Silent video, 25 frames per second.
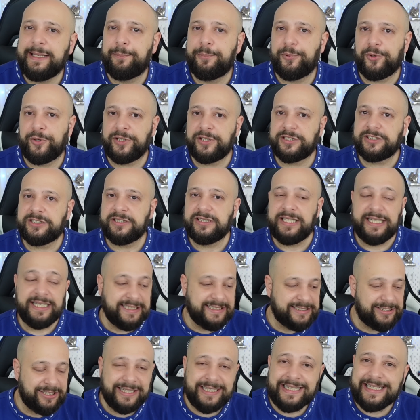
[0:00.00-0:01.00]
person,
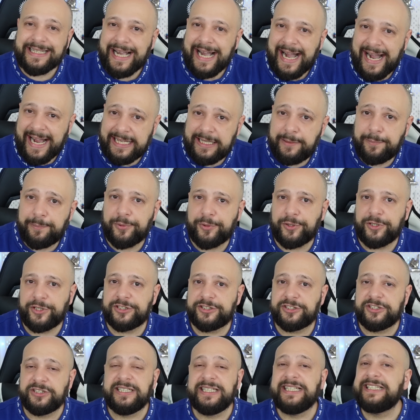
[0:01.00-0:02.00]
he's a kind
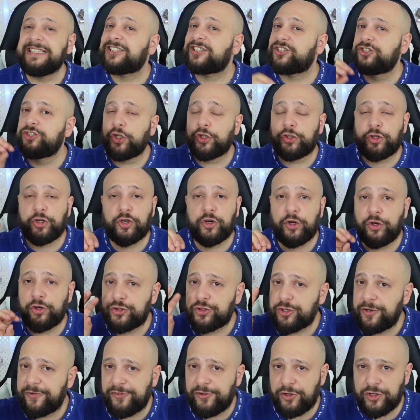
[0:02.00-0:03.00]
person, it's not a
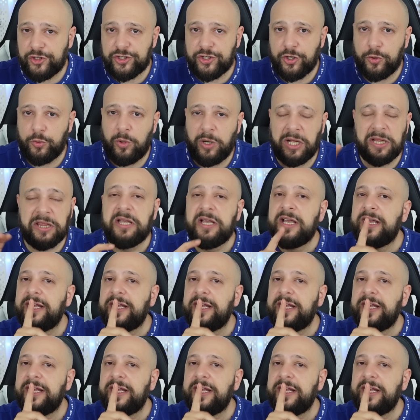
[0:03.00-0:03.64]
controversial one,